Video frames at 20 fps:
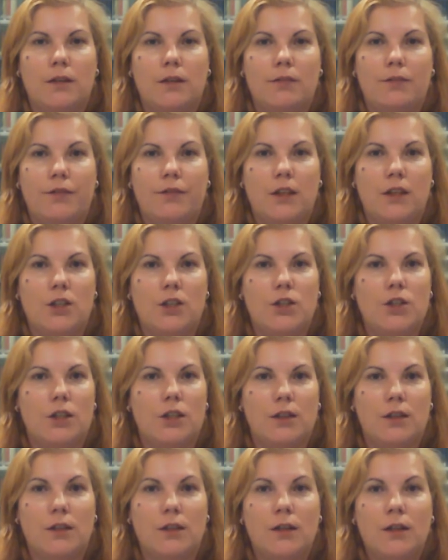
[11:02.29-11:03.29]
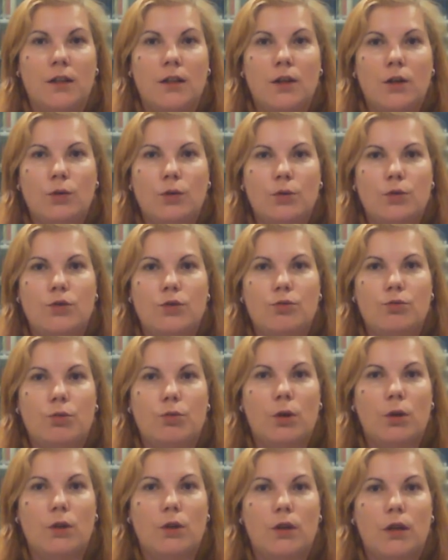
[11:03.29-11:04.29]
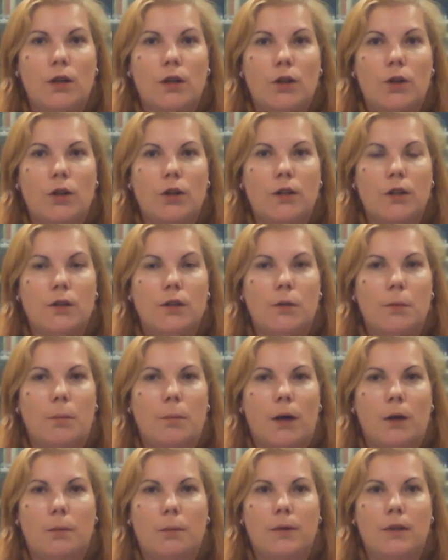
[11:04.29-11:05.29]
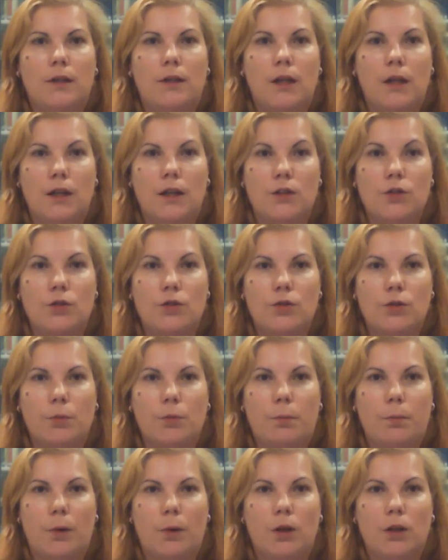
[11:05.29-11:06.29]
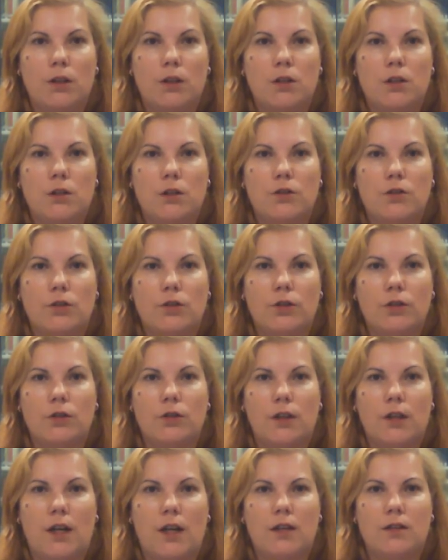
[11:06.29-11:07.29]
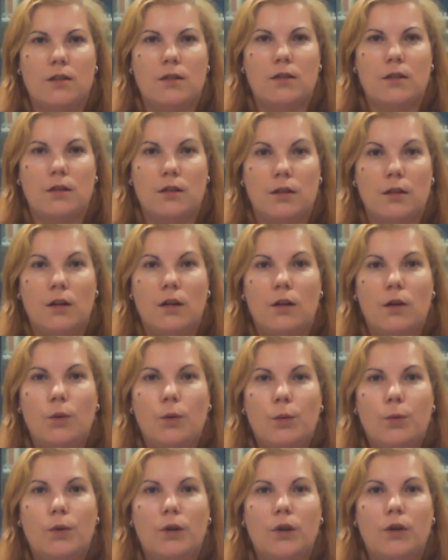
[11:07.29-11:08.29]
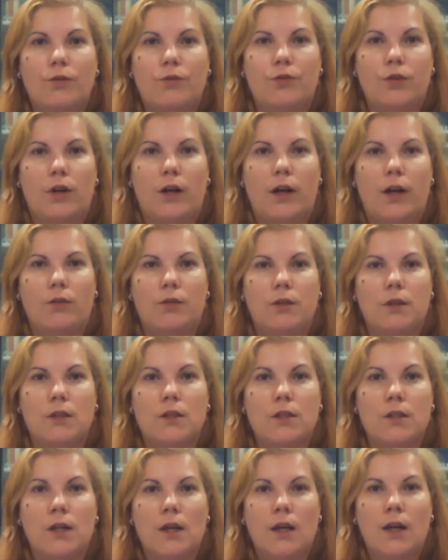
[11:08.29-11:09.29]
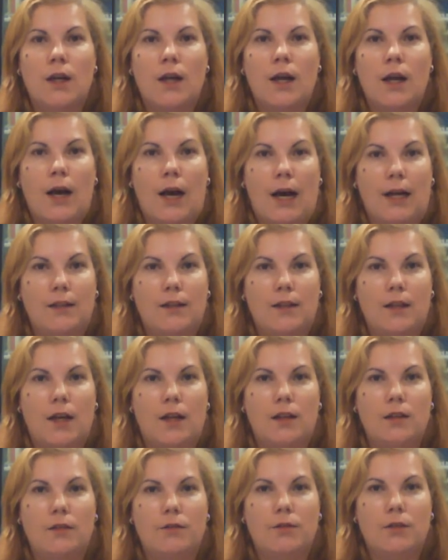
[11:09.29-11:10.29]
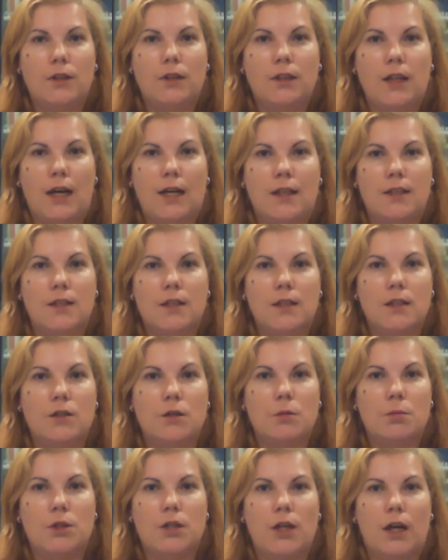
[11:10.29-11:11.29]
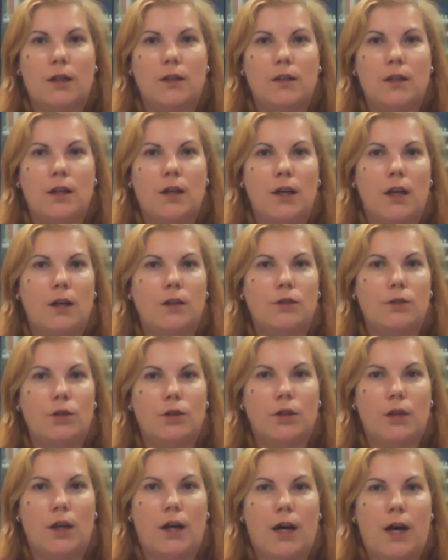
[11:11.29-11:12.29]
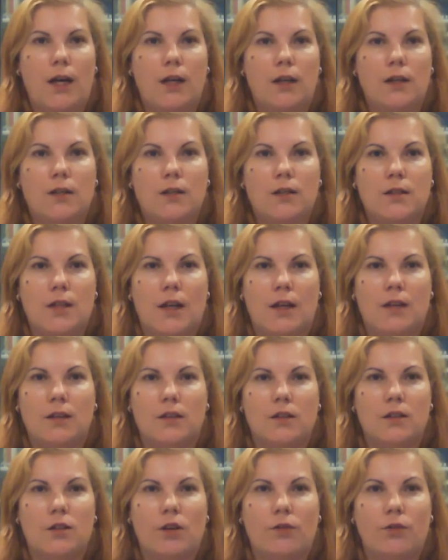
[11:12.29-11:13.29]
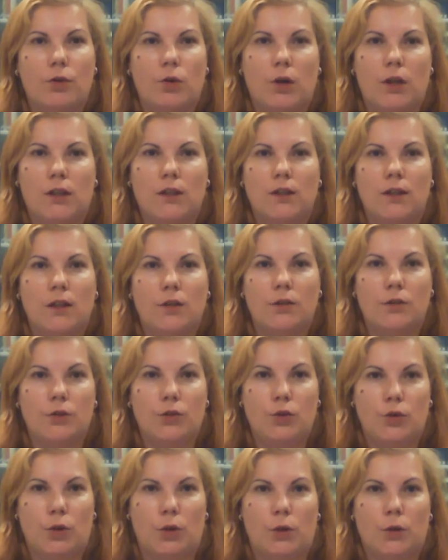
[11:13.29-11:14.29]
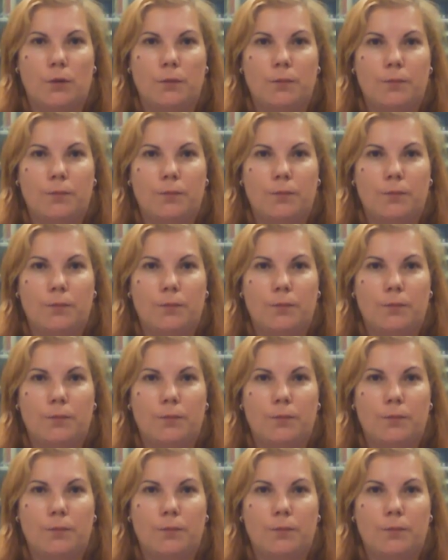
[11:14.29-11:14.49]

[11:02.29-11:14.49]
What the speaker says: finisher whose role, according to Belvin, is to polish and scrutinize the work for errors, at the end of the task, subjecting it to the higher standards of quality control.